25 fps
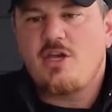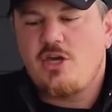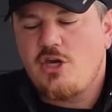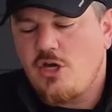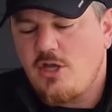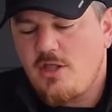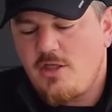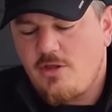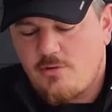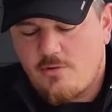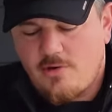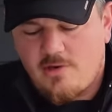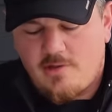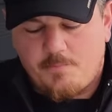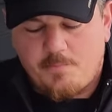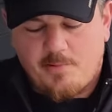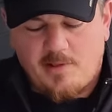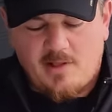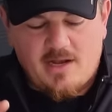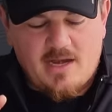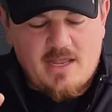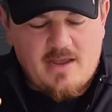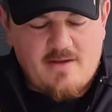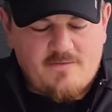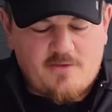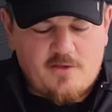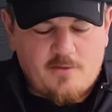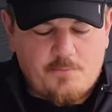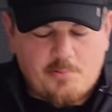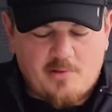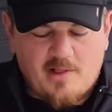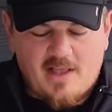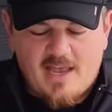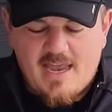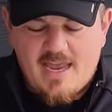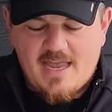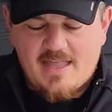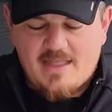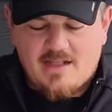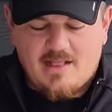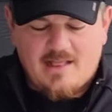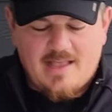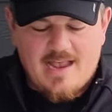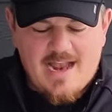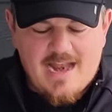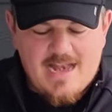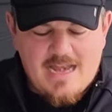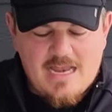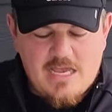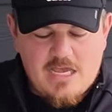good. There is plenty of splay in the
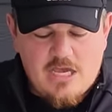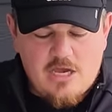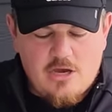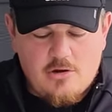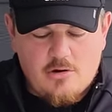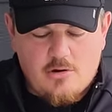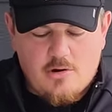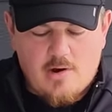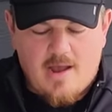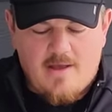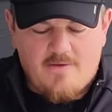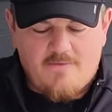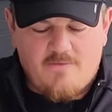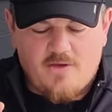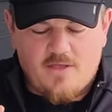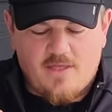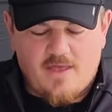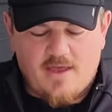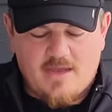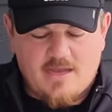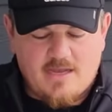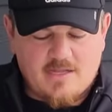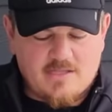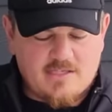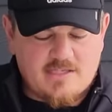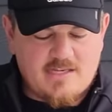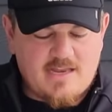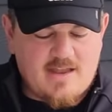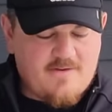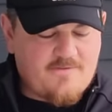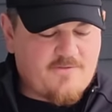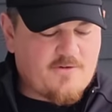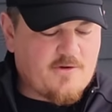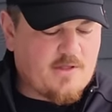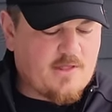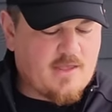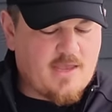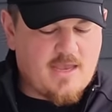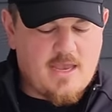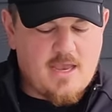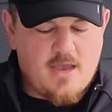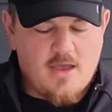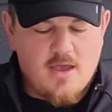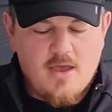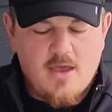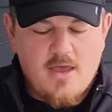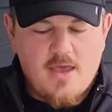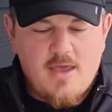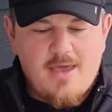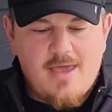landing gear. I feel like it's definitely
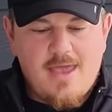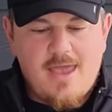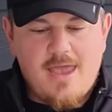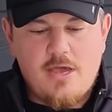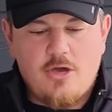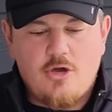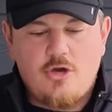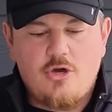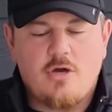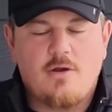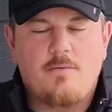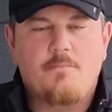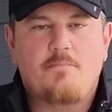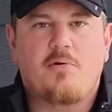a good